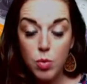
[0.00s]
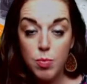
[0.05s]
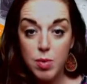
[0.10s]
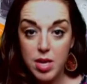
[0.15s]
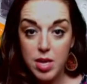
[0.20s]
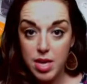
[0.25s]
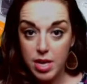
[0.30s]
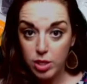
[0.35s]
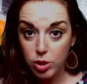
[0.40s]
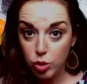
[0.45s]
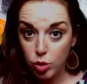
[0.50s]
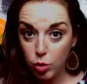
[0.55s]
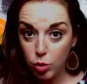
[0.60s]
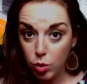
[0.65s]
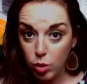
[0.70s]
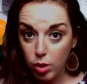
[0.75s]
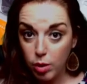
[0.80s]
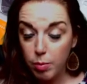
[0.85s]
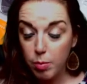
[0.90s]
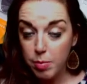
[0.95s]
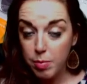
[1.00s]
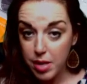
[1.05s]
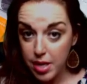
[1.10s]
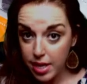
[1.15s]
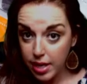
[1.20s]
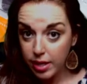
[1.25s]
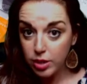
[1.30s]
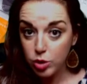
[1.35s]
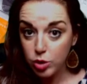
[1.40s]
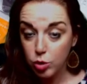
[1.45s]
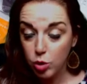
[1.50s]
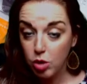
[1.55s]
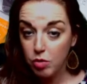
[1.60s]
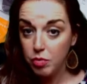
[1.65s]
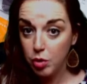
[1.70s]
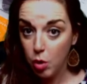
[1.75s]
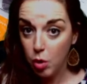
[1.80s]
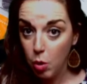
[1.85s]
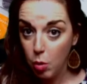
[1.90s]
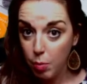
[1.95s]
be in control of
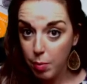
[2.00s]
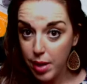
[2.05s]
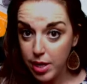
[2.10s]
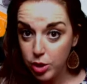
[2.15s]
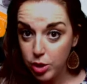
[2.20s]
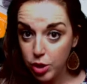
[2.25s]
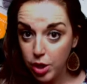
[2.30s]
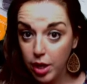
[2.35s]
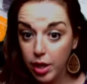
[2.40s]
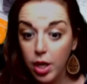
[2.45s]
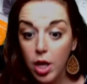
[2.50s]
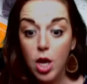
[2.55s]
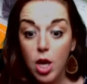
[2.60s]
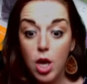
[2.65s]
your own paycheck.